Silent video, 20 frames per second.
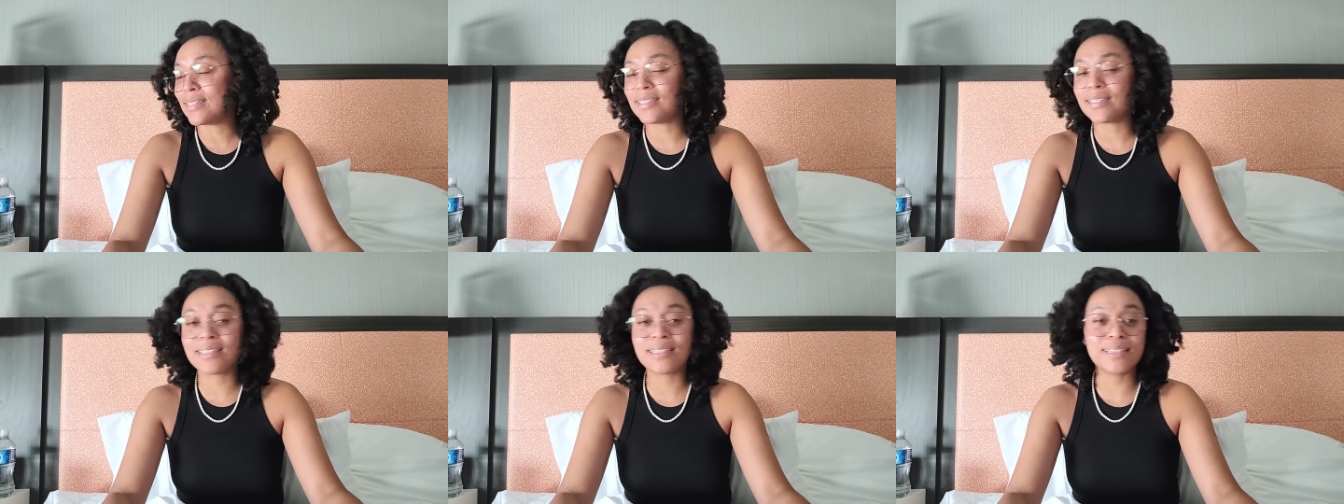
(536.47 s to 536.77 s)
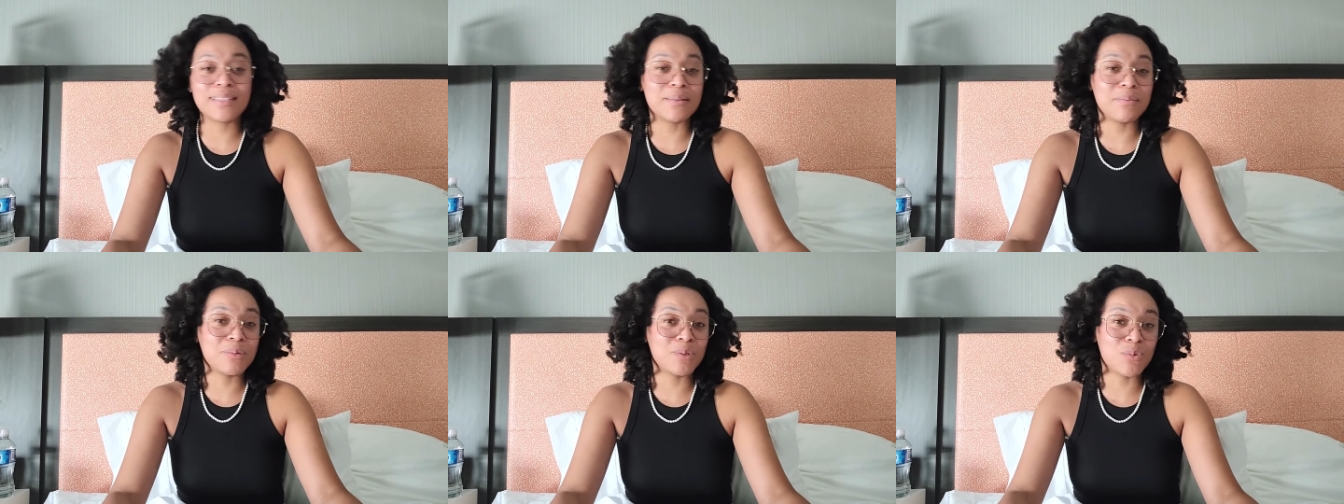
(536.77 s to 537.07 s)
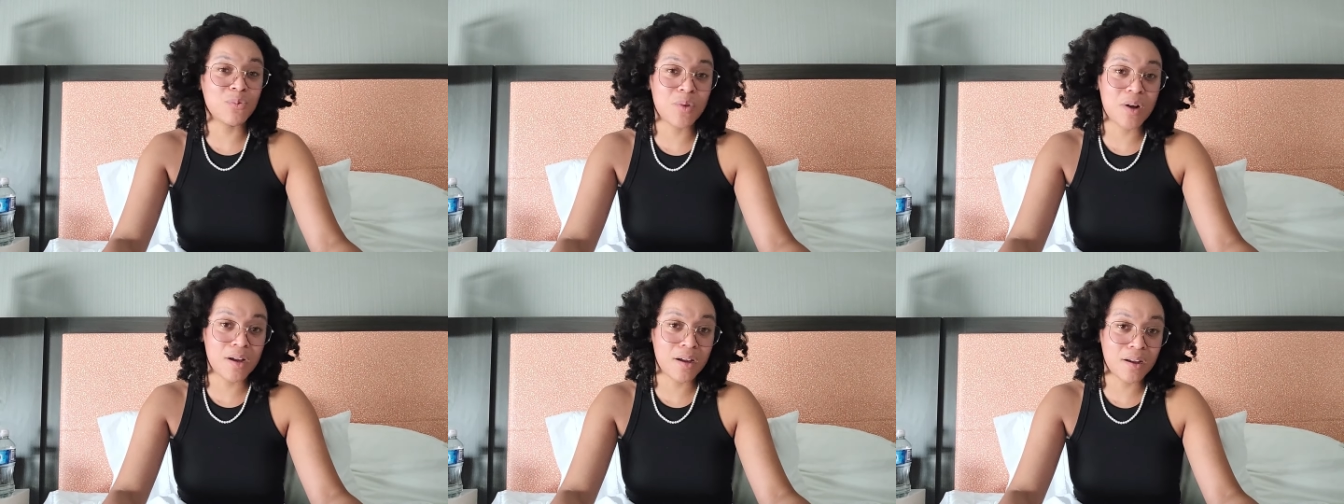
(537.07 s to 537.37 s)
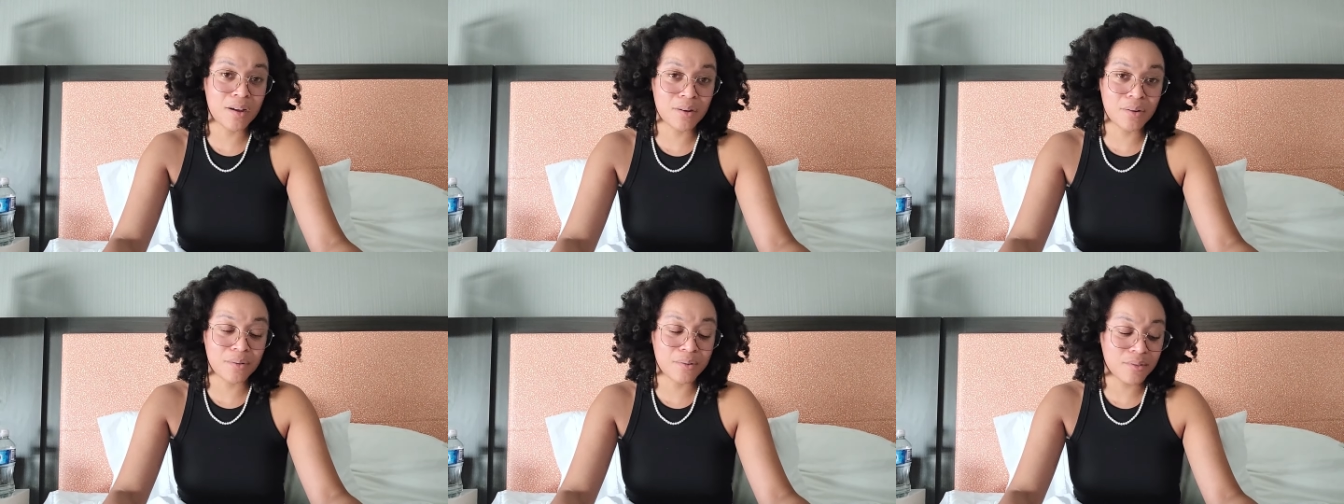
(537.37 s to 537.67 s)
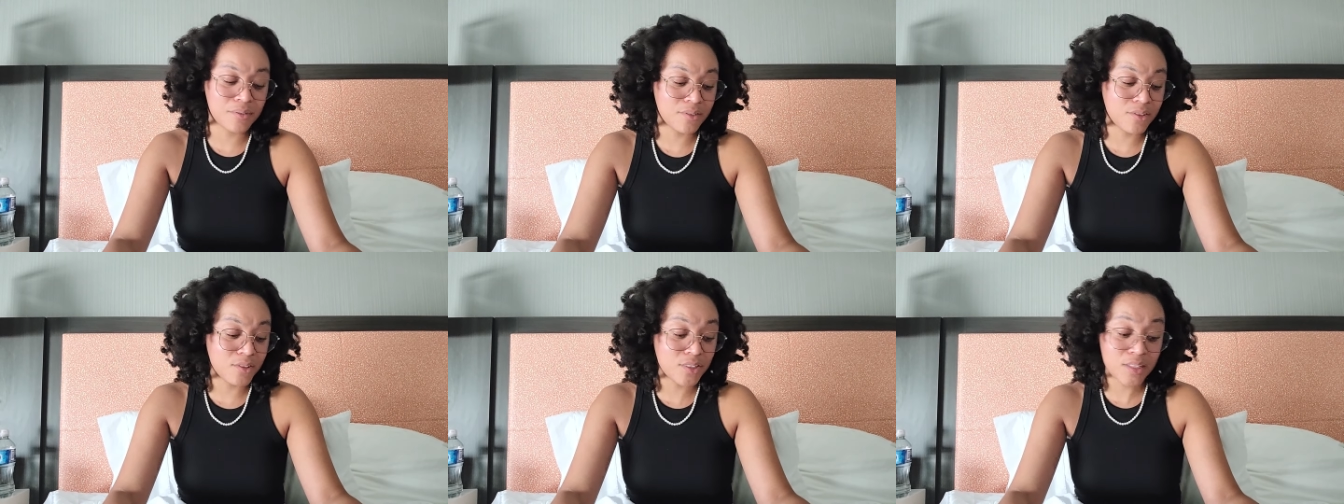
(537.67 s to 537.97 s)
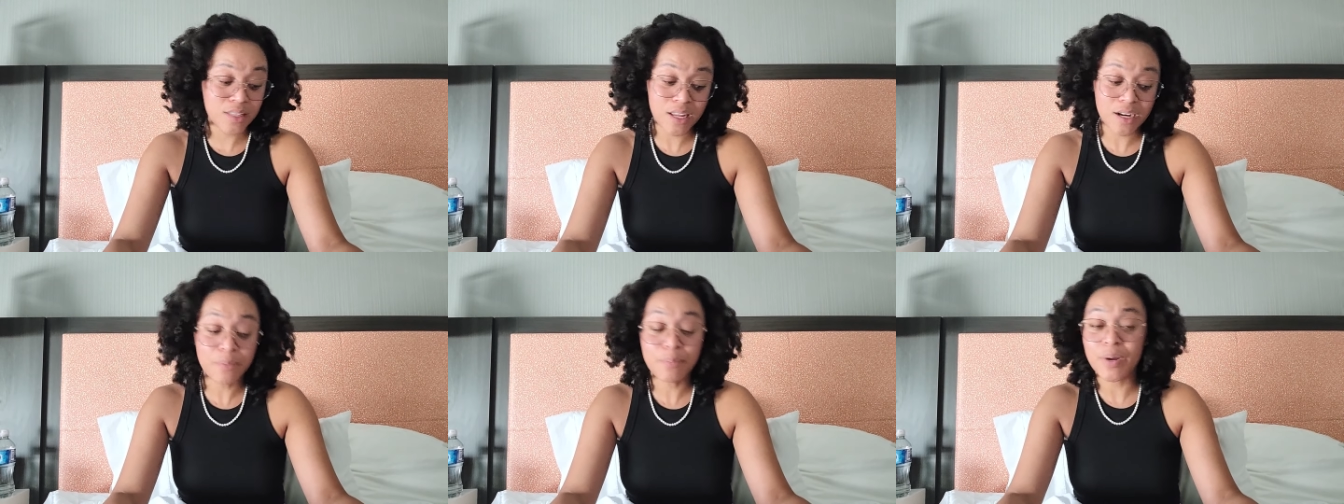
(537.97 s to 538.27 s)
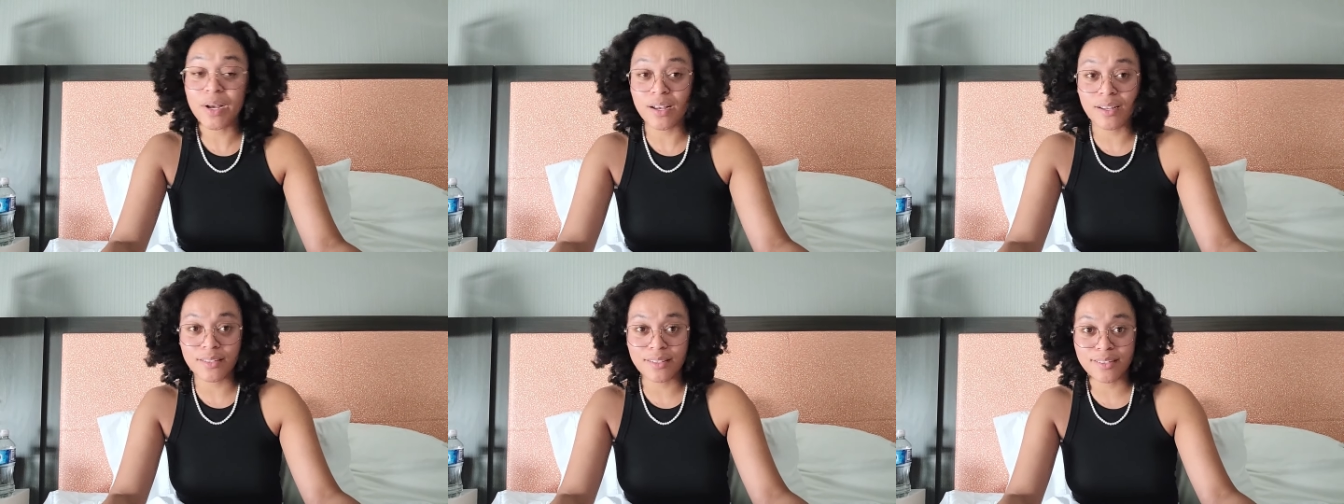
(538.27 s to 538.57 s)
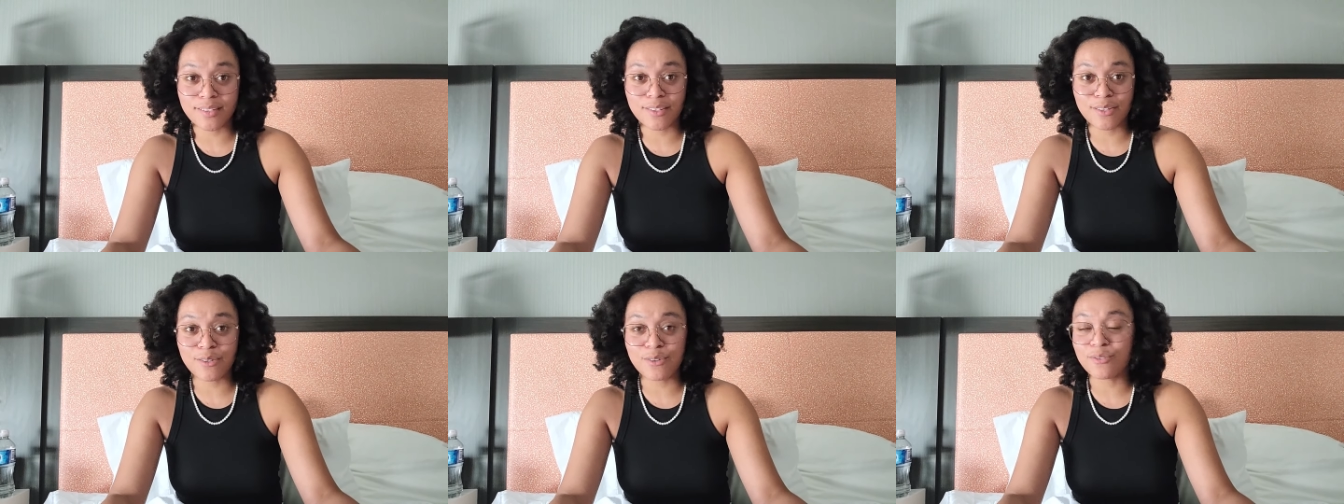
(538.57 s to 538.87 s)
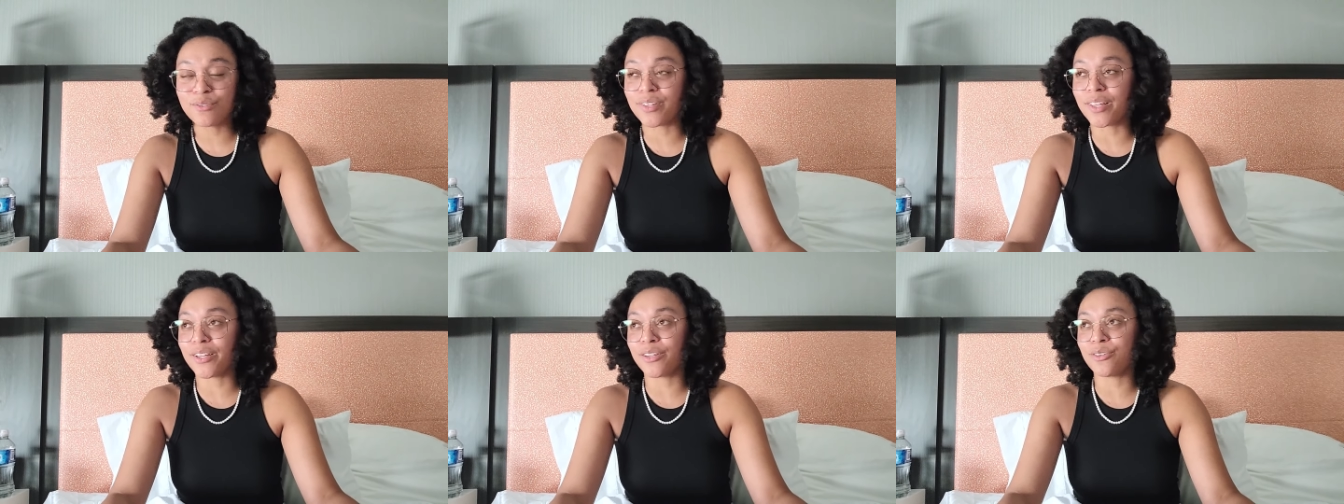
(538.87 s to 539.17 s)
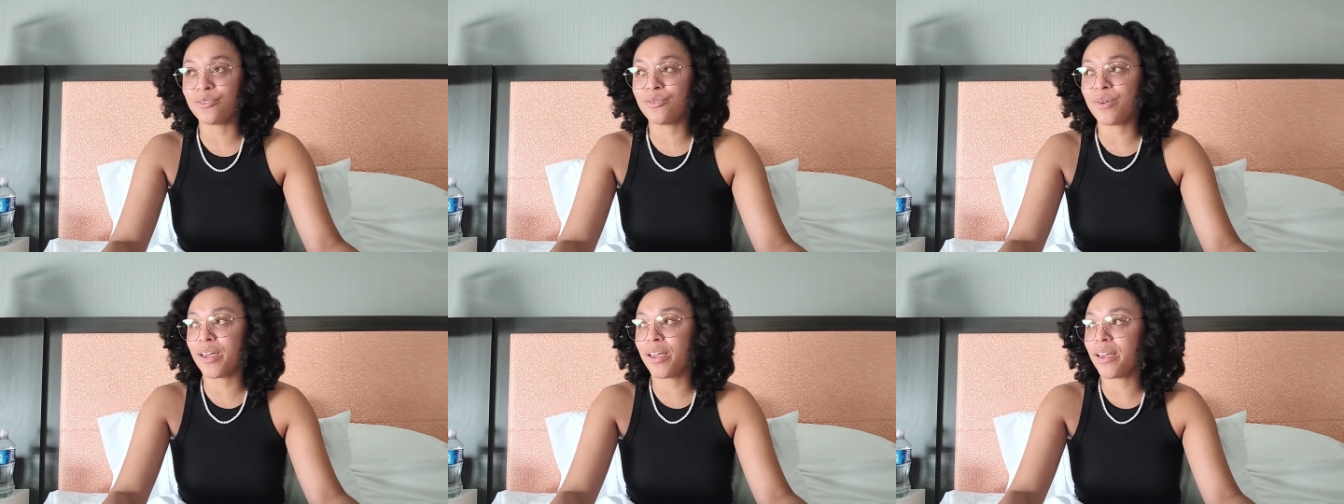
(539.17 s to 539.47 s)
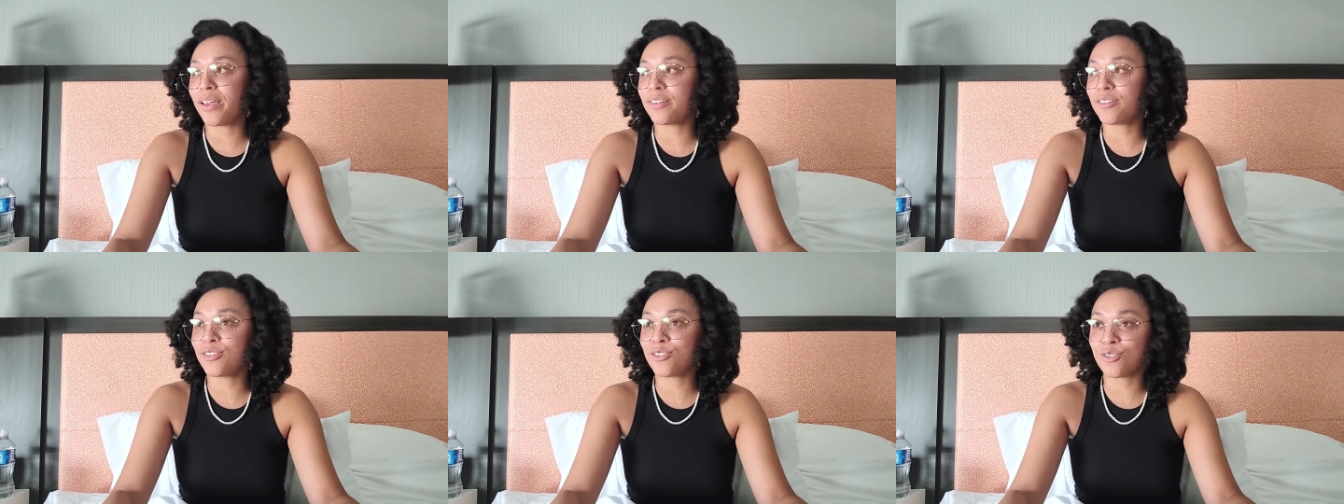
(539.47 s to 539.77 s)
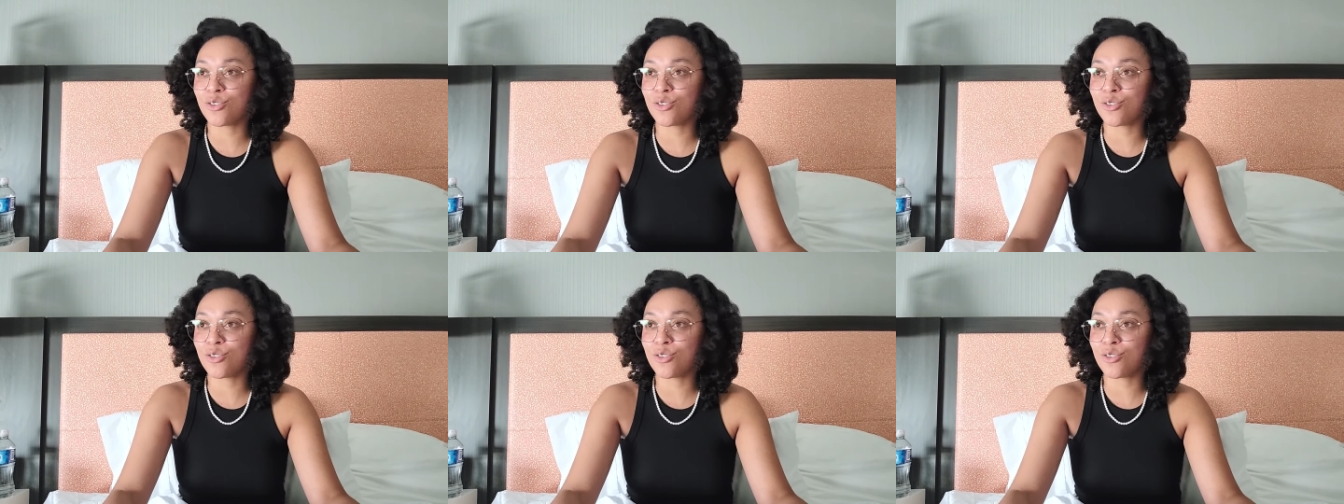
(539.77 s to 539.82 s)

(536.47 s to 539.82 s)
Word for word: just seems wild. There's a lot of positives, like you had